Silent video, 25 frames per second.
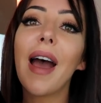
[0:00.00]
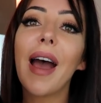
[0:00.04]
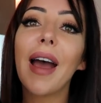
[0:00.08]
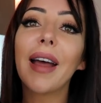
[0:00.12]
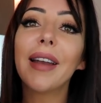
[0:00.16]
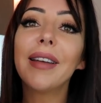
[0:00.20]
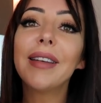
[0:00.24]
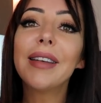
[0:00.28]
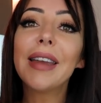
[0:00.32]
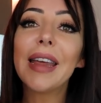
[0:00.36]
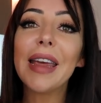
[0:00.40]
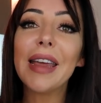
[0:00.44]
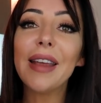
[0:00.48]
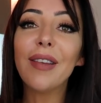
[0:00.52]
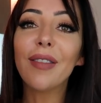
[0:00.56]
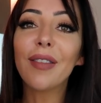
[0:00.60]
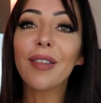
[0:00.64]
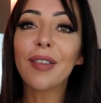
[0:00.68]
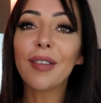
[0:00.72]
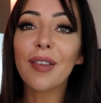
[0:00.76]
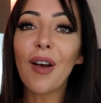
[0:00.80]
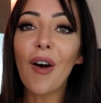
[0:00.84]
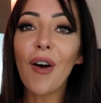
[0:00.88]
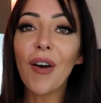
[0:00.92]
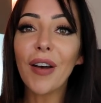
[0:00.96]
And he
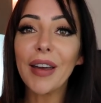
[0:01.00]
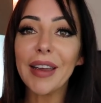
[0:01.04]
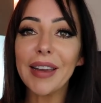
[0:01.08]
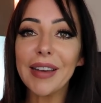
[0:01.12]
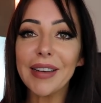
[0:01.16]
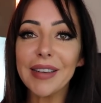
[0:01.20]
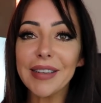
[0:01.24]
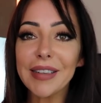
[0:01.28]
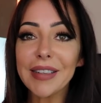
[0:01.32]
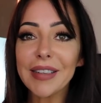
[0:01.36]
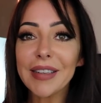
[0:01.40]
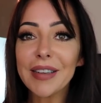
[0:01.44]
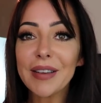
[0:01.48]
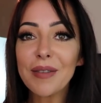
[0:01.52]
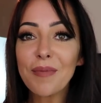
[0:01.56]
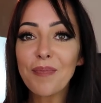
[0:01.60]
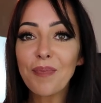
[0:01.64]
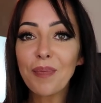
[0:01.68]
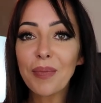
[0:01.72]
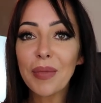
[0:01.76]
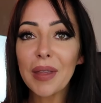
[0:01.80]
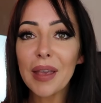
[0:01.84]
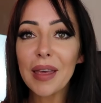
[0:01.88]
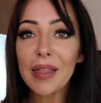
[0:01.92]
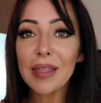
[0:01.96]
signed
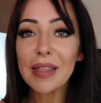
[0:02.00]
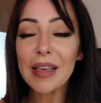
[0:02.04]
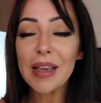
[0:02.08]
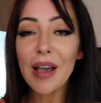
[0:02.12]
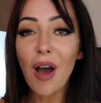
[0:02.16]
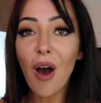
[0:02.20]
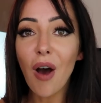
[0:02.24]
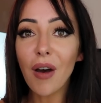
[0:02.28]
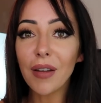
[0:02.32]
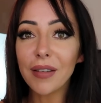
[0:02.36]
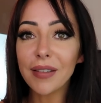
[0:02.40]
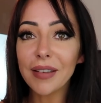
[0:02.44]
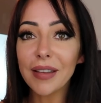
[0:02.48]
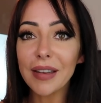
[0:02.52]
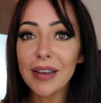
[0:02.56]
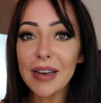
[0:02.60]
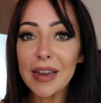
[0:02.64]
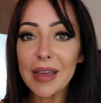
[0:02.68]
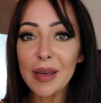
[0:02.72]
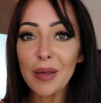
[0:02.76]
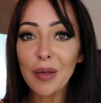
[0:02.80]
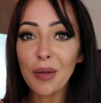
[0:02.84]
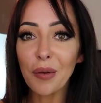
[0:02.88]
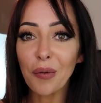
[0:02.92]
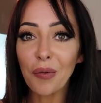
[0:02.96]
the
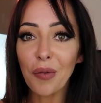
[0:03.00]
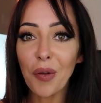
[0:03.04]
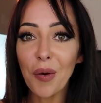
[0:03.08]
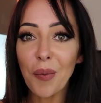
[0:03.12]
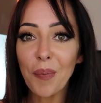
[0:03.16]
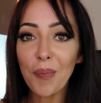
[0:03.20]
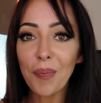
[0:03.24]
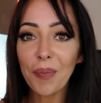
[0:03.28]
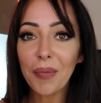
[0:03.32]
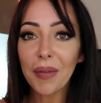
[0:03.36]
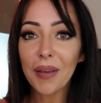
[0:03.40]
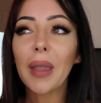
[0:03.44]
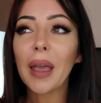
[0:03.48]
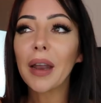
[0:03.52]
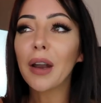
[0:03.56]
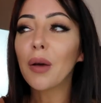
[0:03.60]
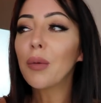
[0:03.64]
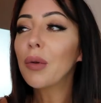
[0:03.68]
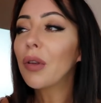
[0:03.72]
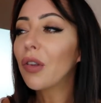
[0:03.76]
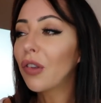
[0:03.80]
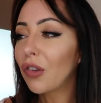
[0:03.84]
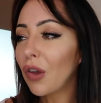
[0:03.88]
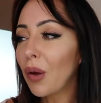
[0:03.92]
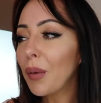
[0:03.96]
underneath of them. And I
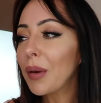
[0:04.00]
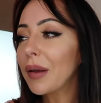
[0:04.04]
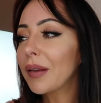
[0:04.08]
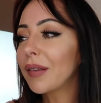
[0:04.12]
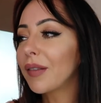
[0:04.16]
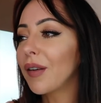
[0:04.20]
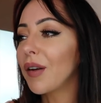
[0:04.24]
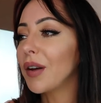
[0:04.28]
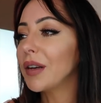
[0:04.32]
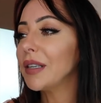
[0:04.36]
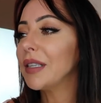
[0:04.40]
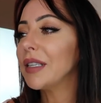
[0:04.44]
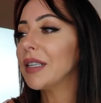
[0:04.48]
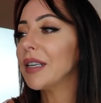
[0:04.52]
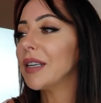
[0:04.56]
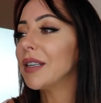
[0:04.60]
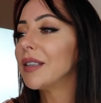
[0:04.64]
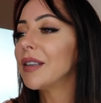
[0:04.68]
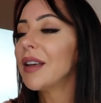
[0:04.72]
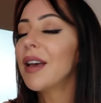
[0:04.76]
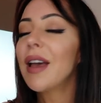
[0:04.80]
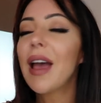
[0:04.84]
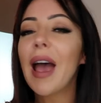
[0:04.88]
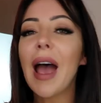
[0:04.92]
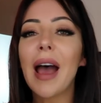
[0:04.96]
was so
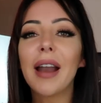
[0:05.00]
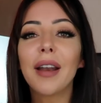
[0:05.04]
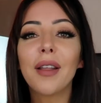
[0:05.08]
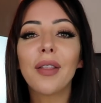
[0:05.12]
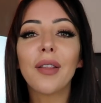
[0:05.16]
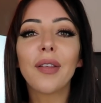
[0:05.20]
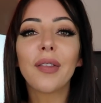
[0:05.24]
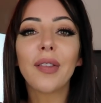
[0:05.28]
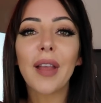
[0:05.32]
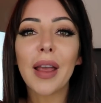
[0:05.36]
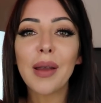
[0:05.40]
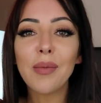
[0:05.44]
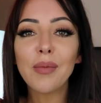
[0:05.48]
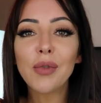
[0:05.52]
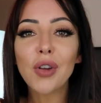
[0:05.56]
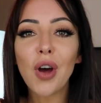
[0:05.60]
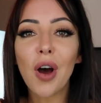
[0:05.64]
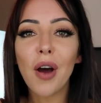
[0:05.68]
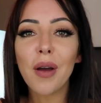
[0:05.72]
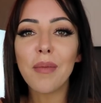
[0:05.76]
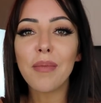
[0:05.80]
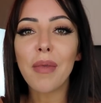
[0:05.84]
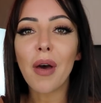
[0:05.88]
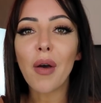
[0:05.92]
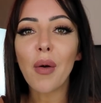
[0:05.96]
excited, and at the same
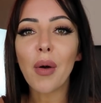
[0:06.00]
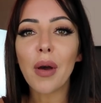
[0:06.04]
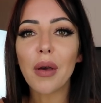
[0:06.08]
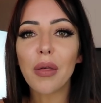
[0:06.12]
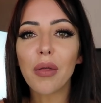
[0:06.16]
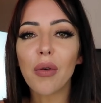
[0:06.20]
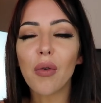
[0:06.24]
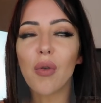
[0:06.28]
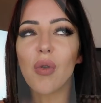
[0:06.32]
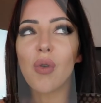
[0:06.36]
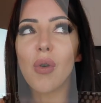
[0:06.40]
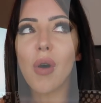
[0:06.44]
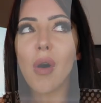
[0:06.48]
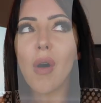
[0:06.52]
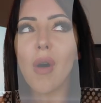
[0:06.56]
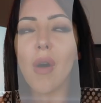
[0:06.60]
time though, I thought,